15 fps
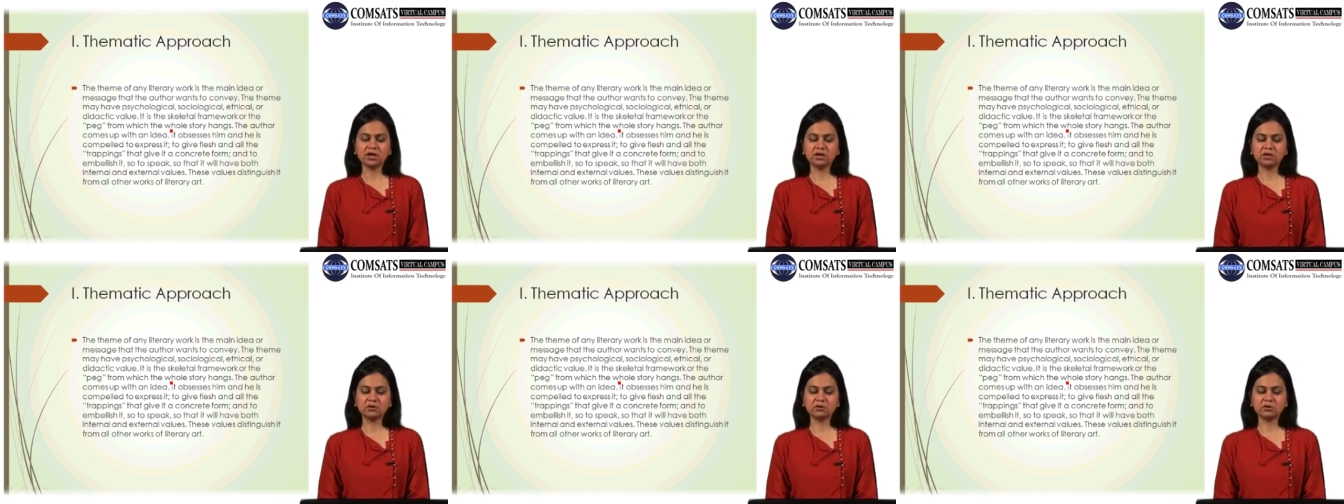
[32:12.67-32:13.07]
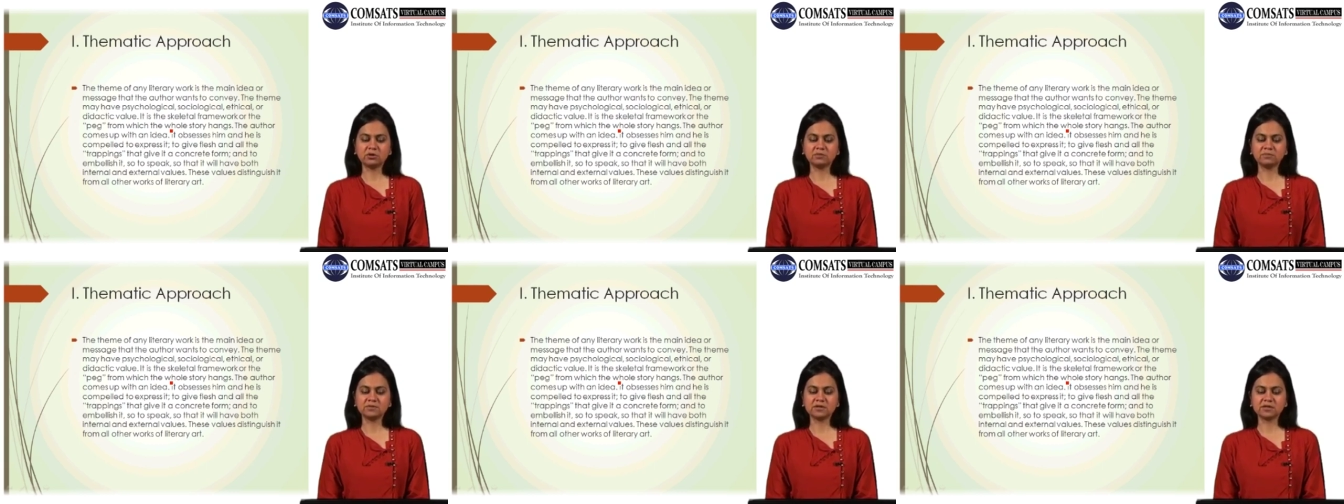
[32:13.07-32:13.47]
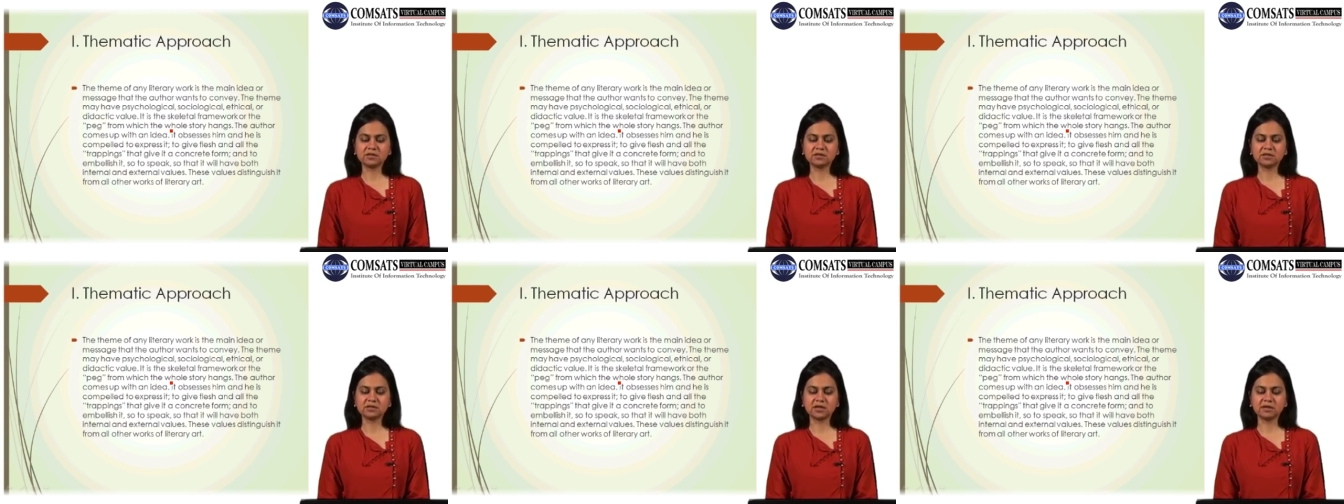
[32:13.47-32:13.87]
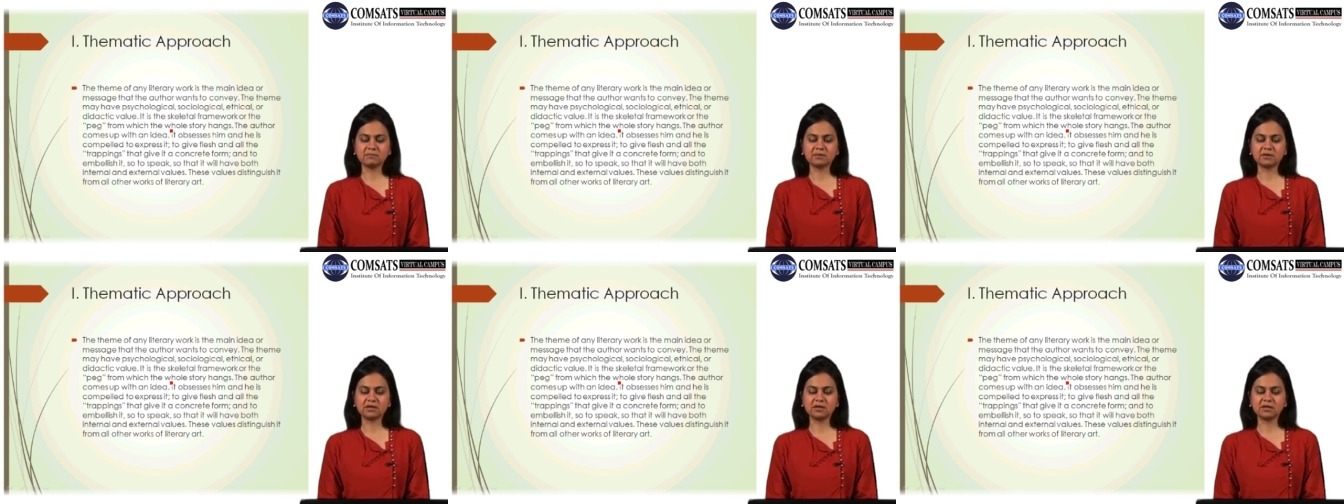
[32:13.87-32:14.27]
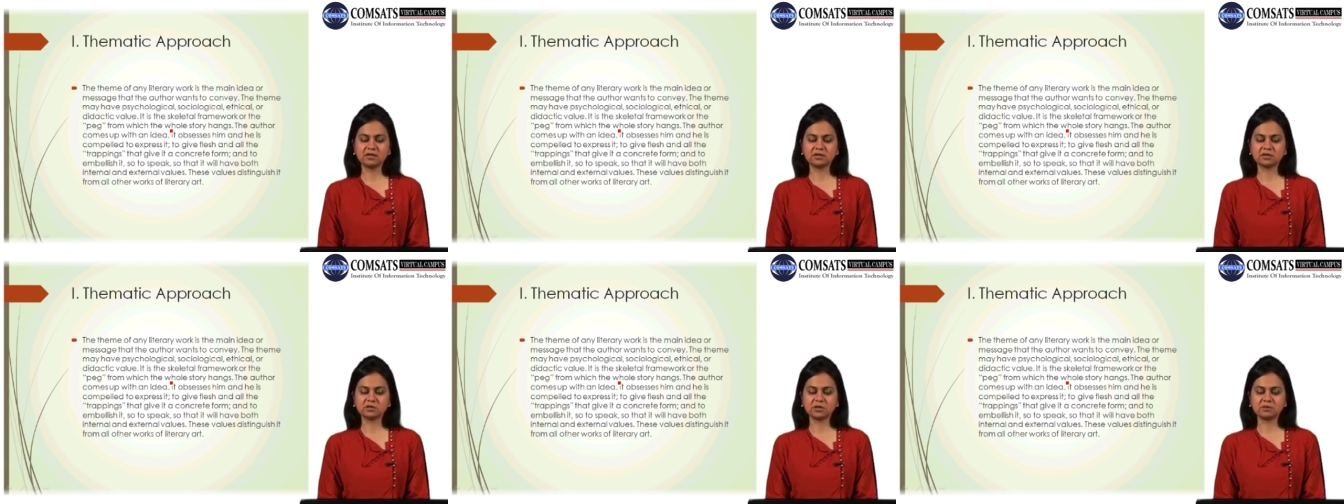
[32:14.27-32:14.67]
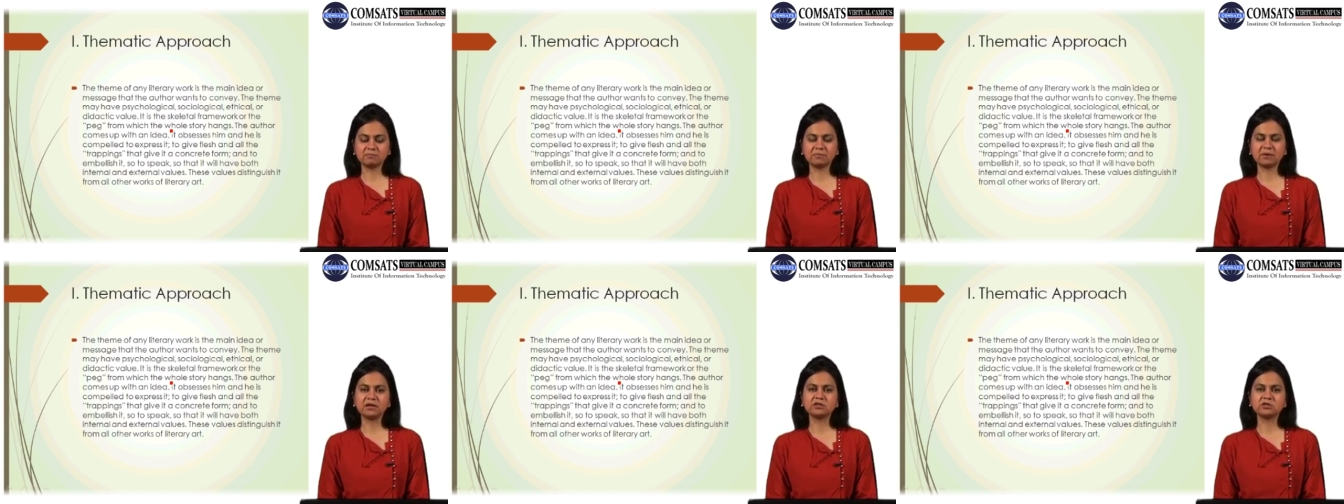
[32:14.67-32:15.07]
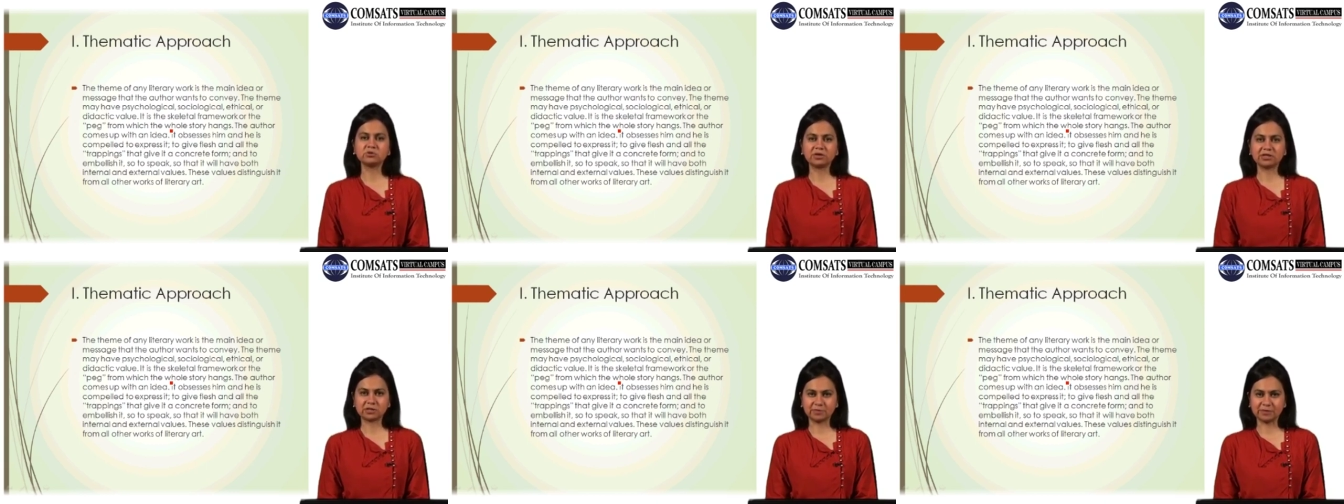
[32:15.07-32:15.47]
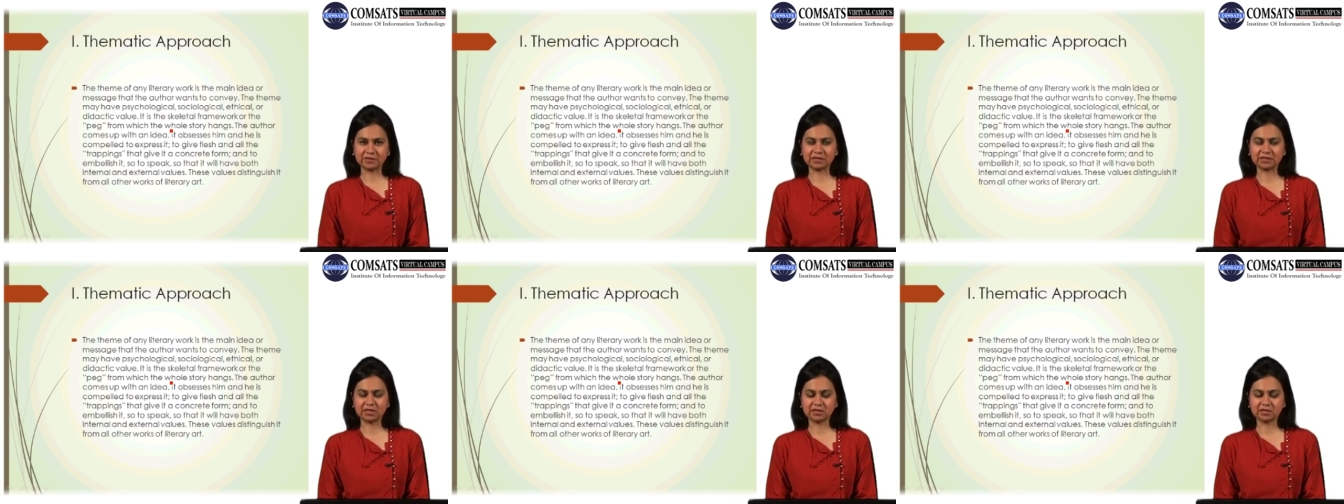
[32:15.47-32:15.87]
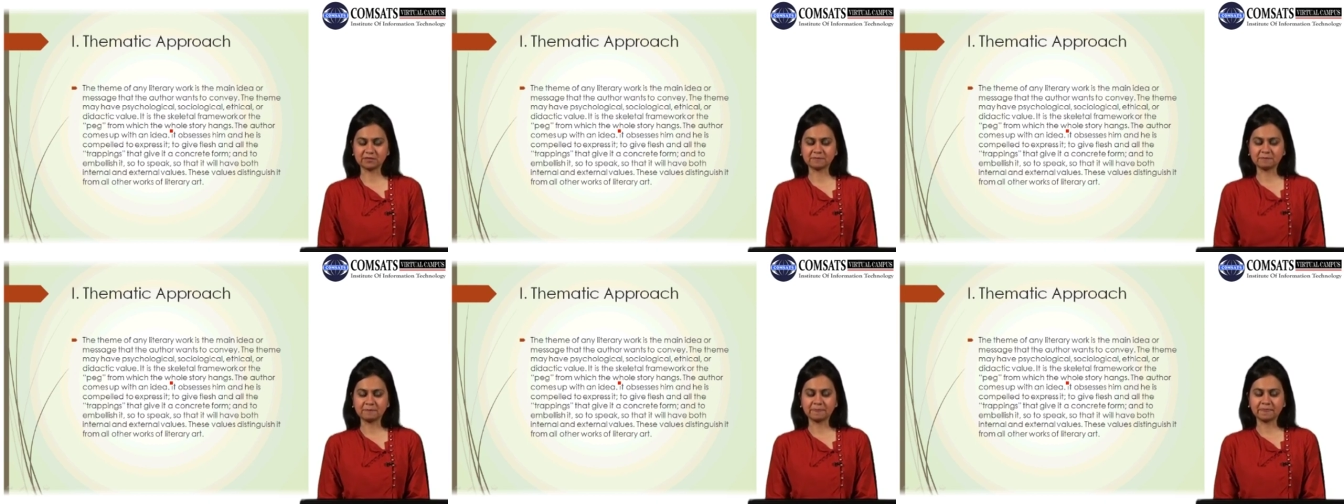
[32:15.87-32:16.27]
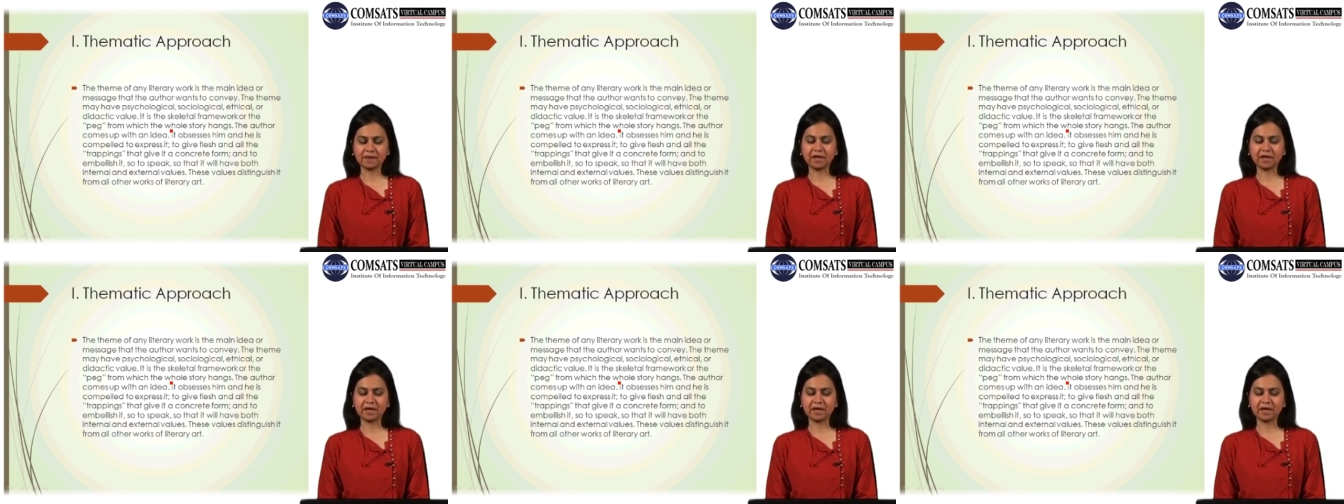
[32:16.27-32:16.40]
It obsesses him and he is compelled to express it,